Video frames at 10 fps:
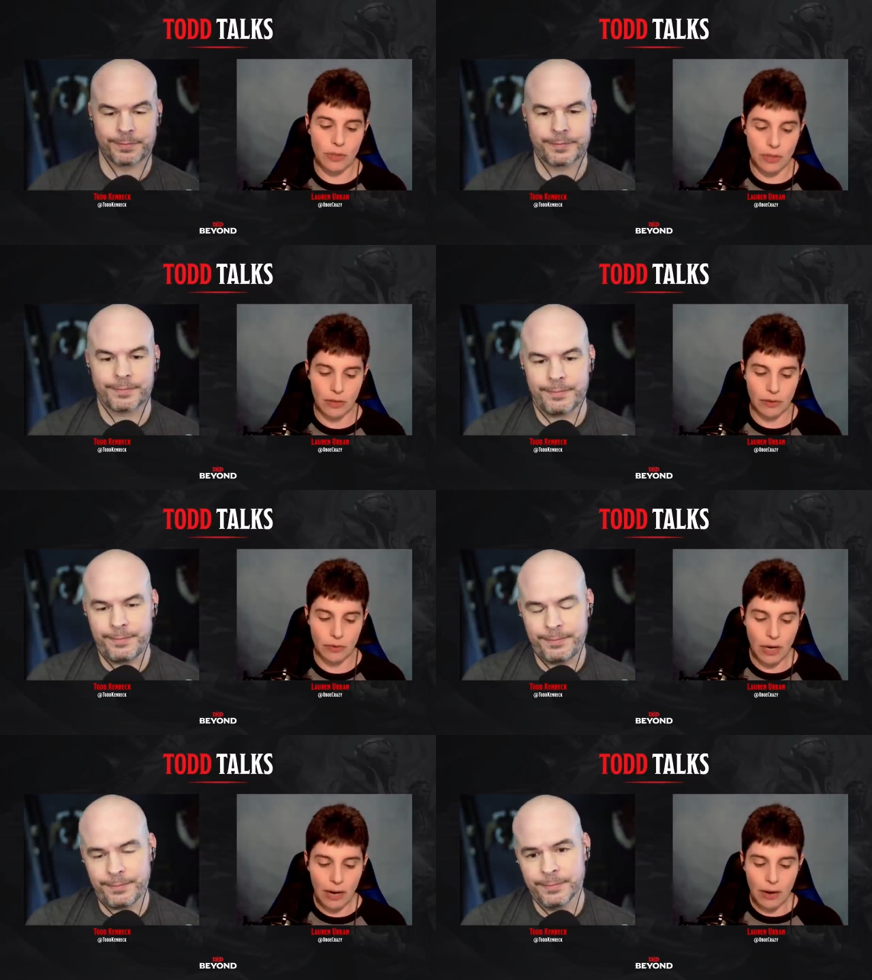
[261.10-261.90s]
Speaker 1: most of
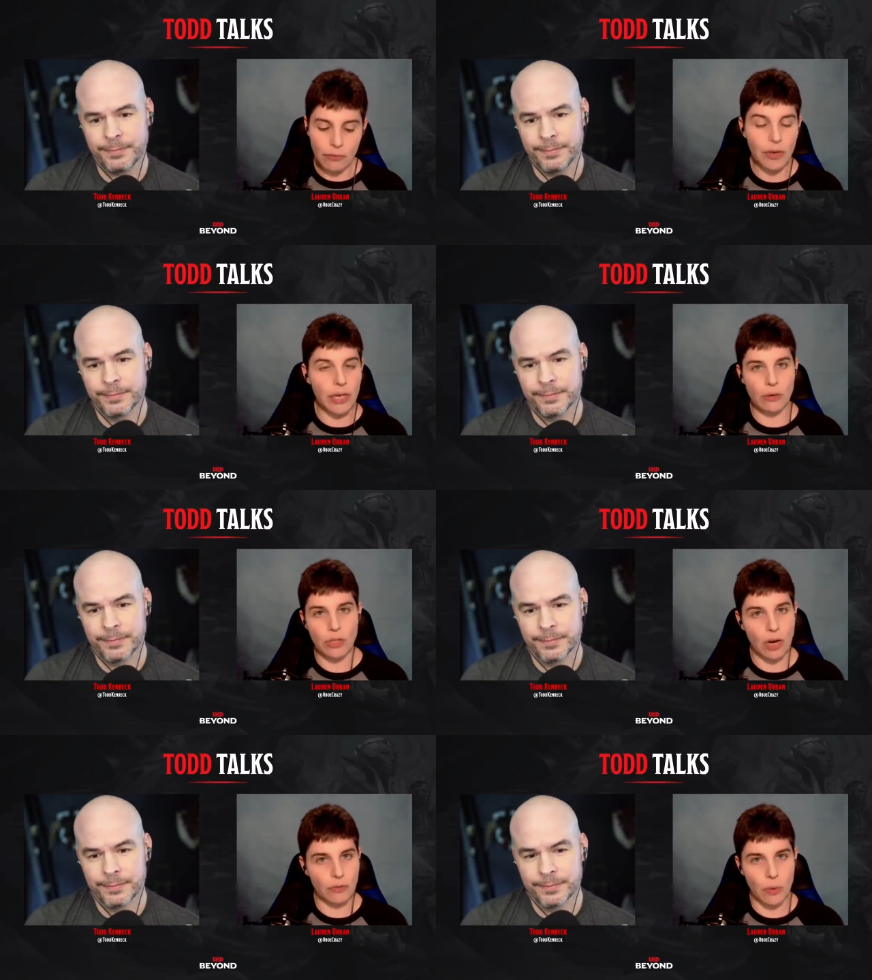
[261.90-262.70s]
the video
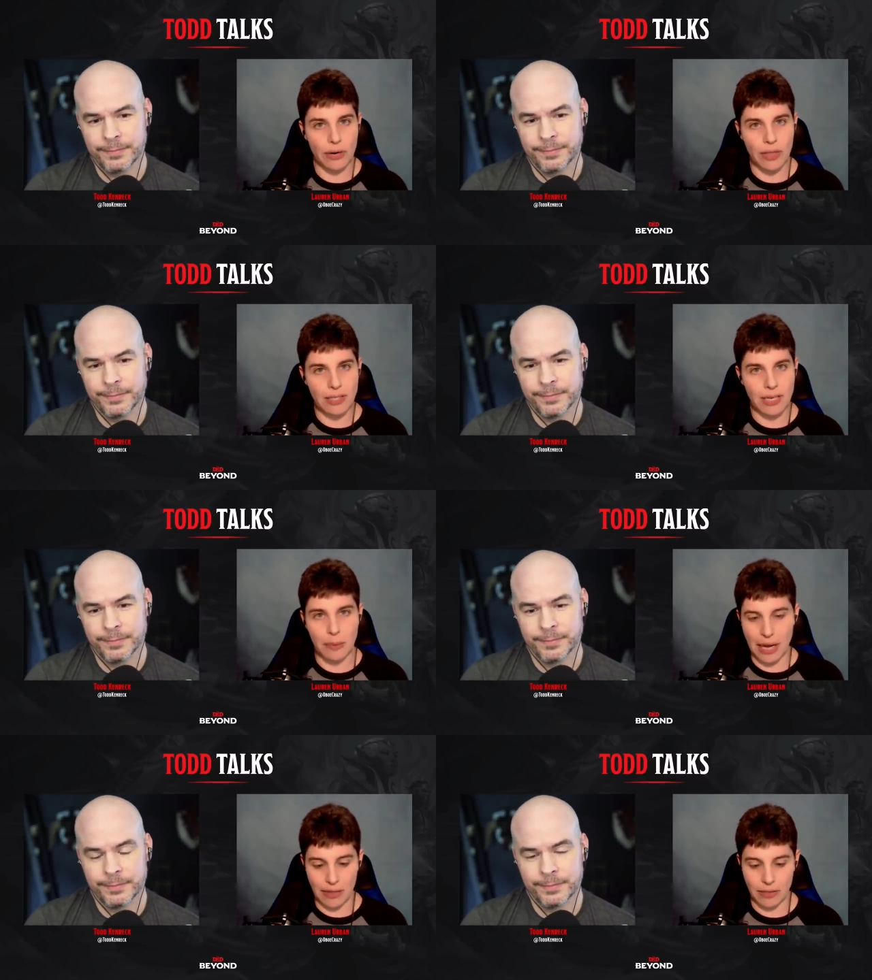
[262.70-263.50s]
software that's going
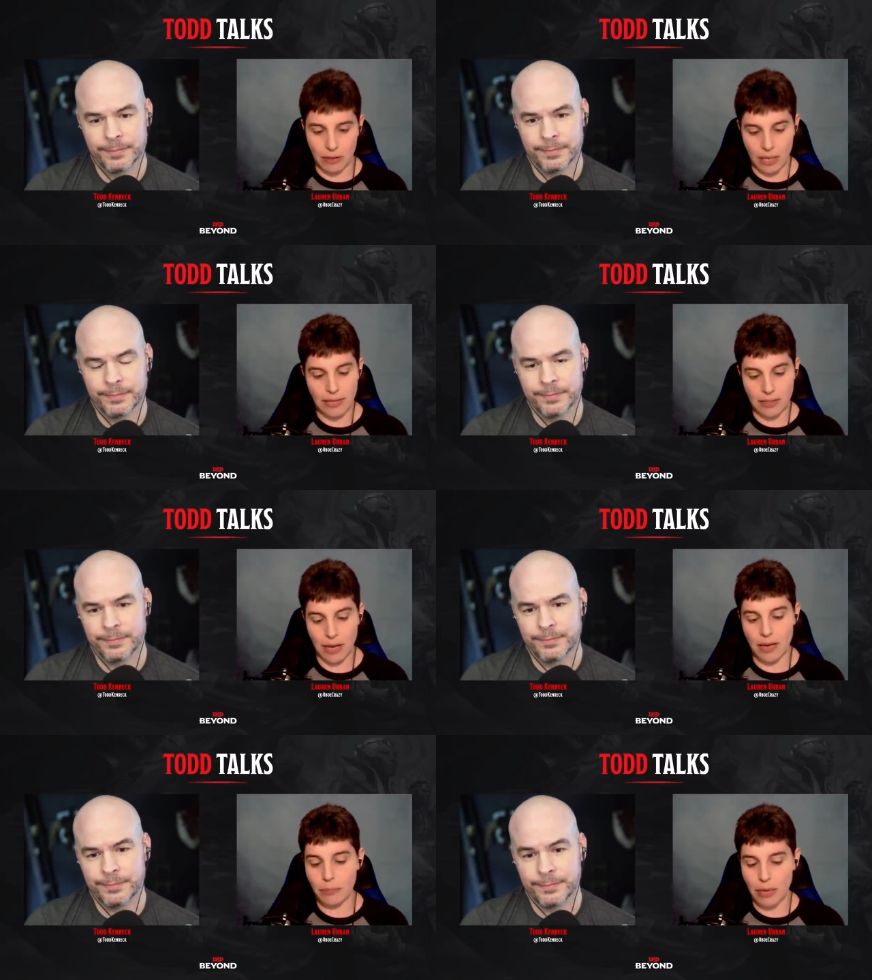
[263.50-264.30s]
to be on there, like
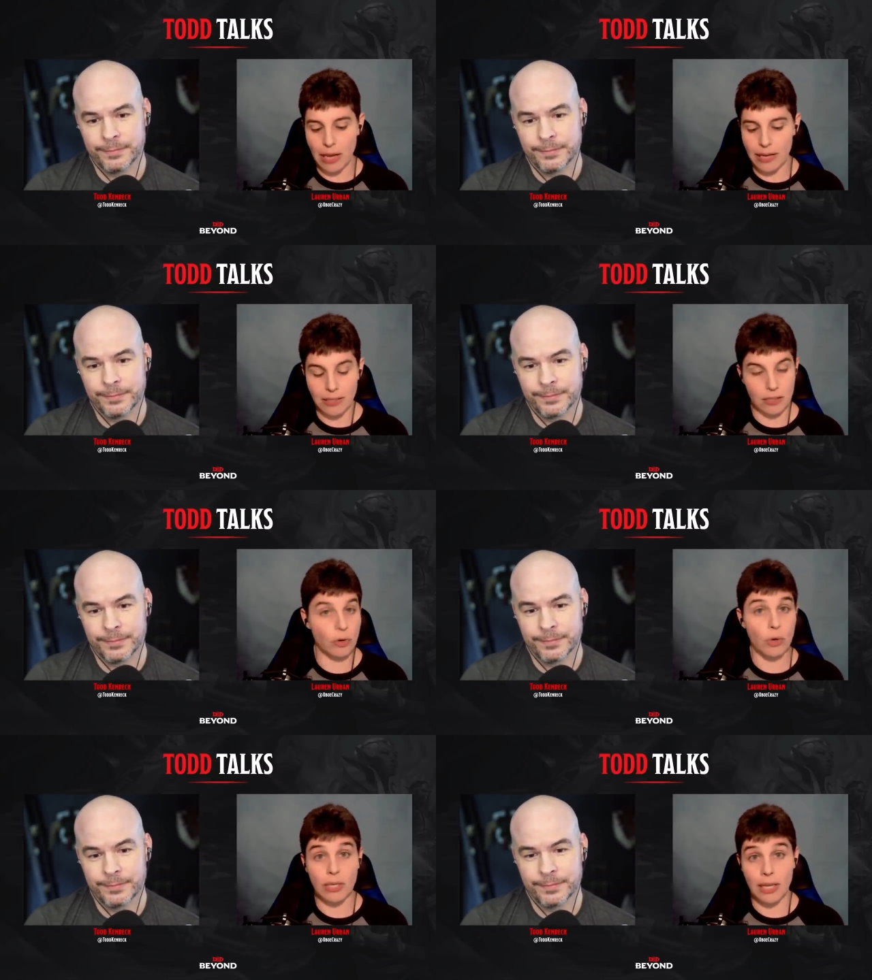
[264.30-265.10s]
Skype, like
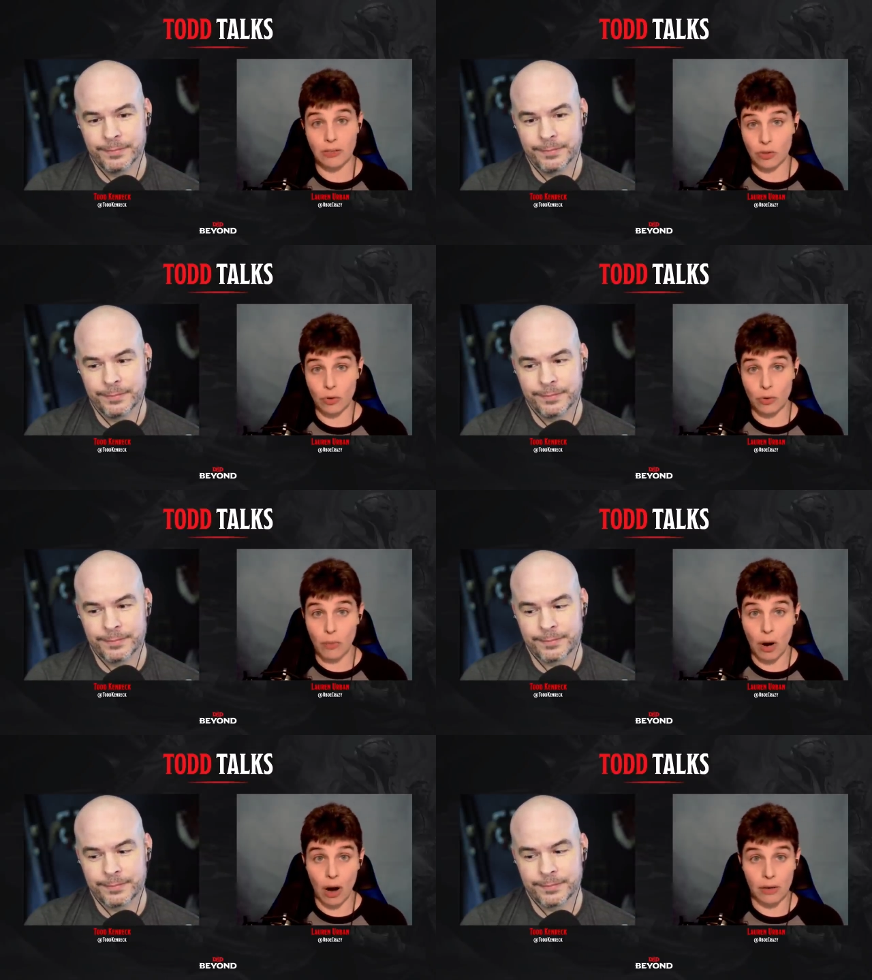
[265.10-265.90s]
Discord, like
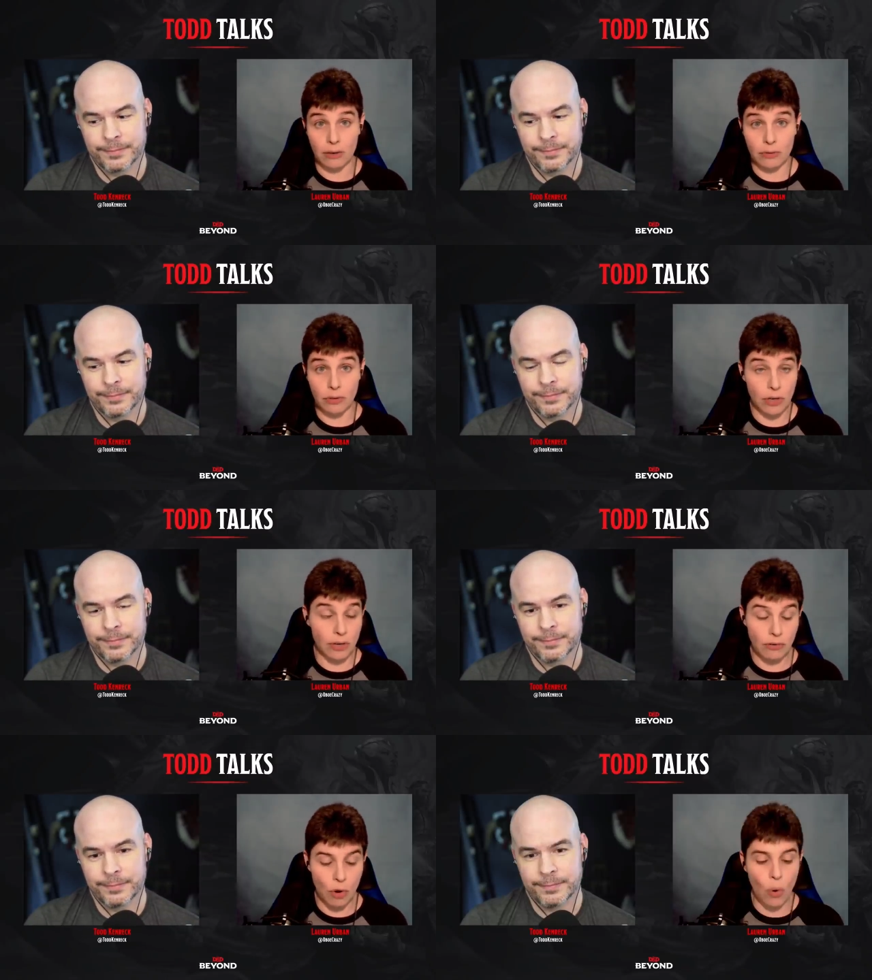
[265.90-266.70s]
Zoom, are
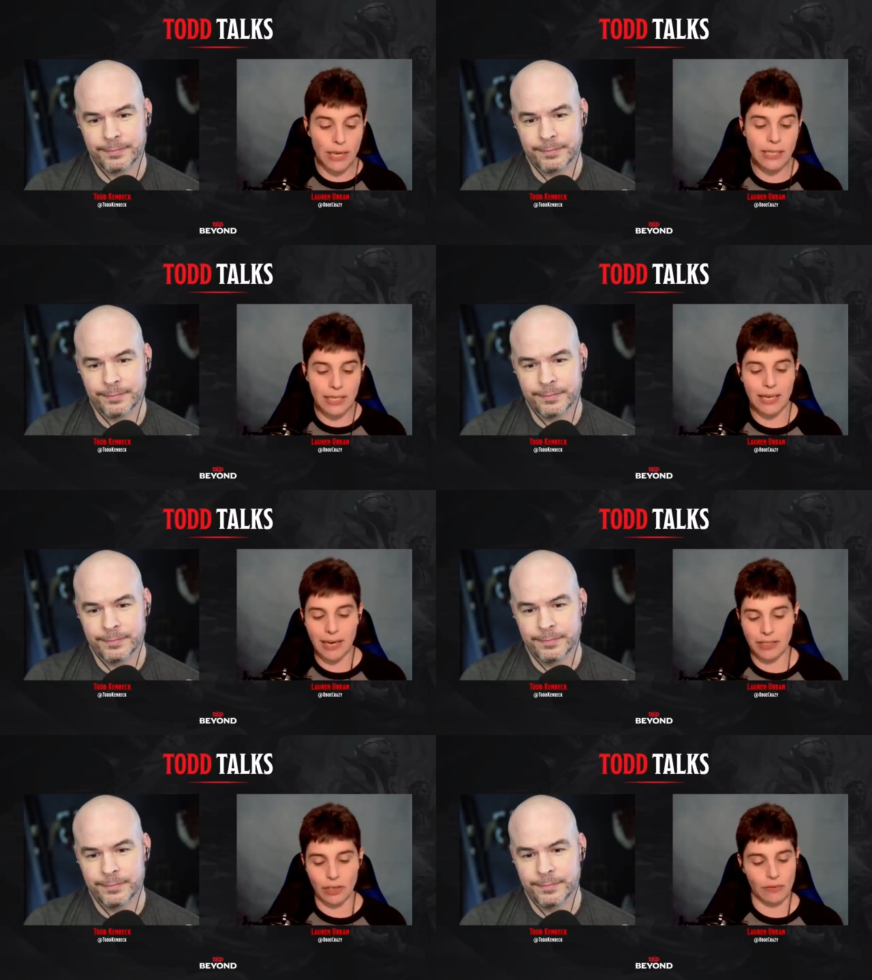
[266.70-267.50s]
going to
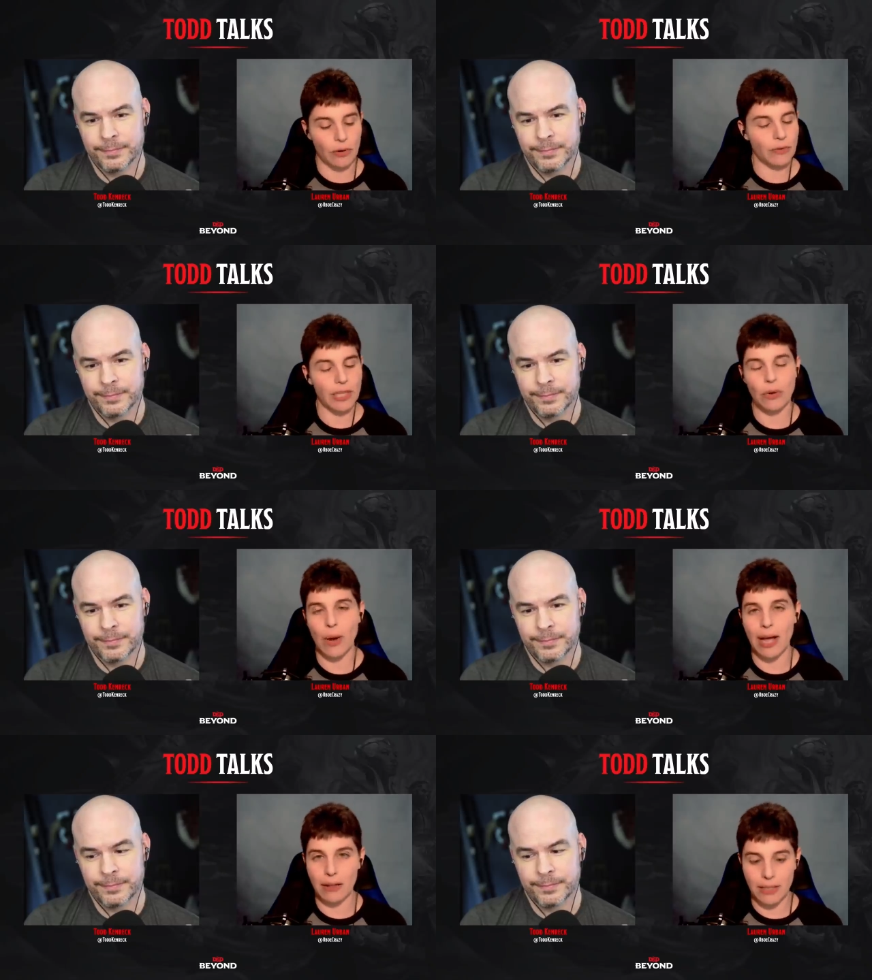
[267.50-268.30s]
connect to your phone really
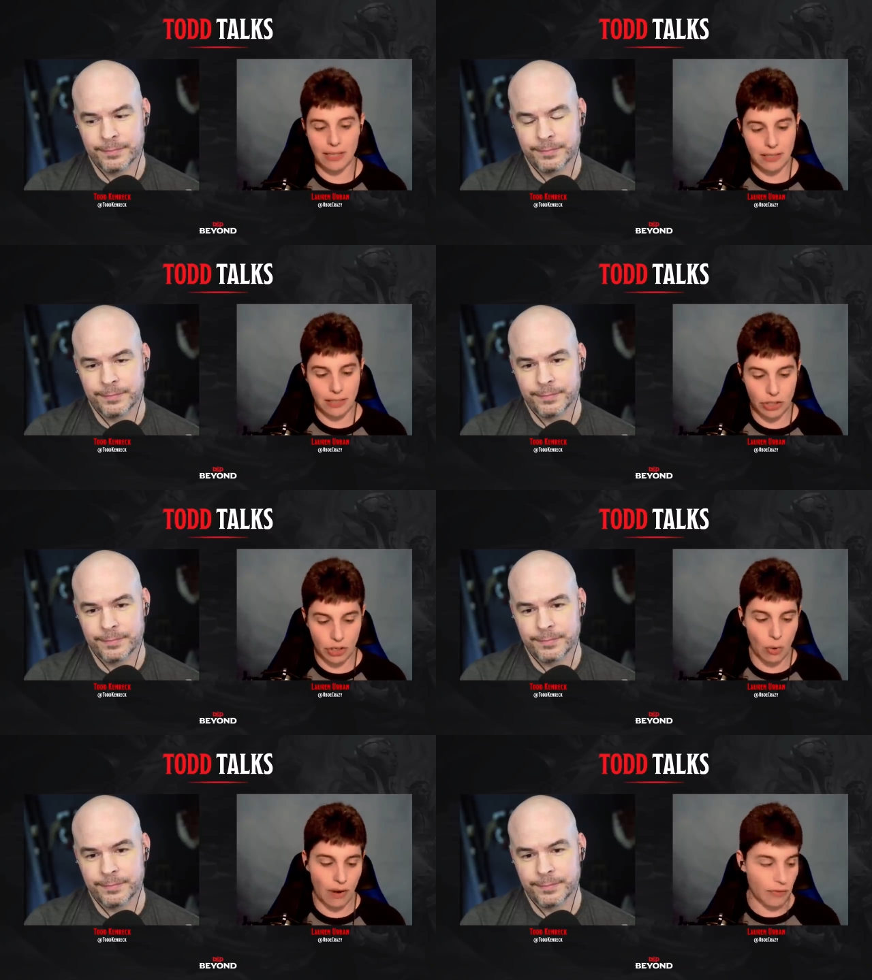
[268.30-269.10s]
well. It's going to
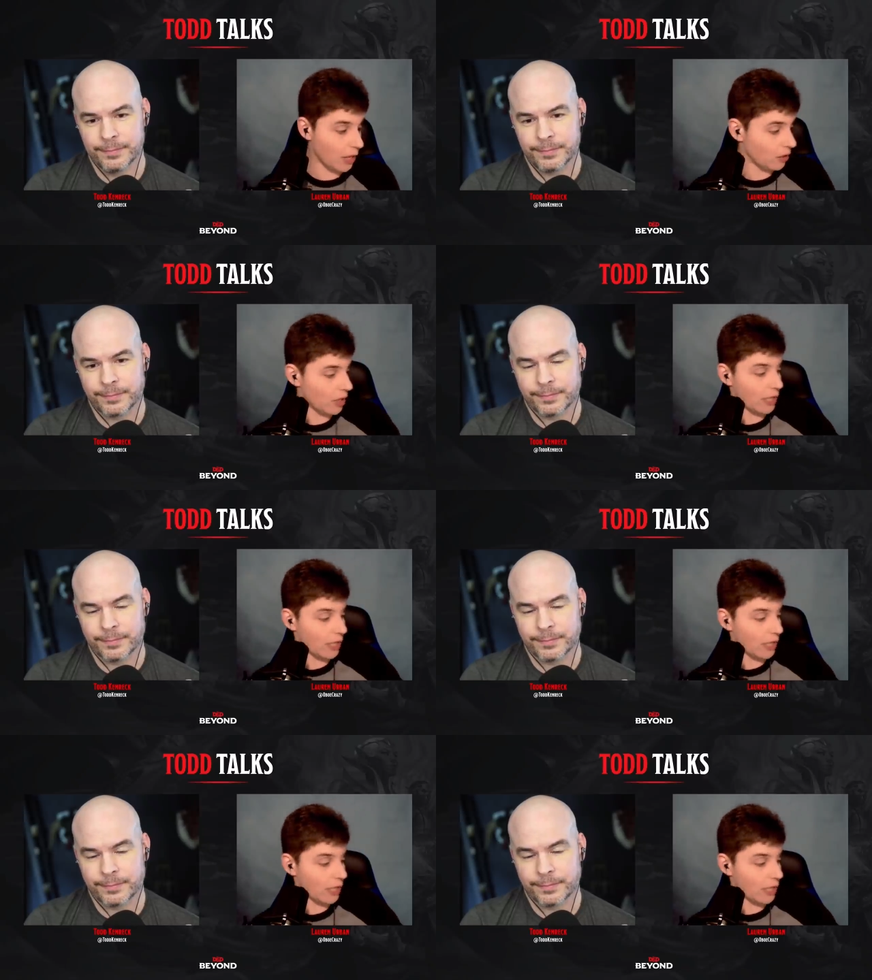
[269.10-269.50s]
show off things.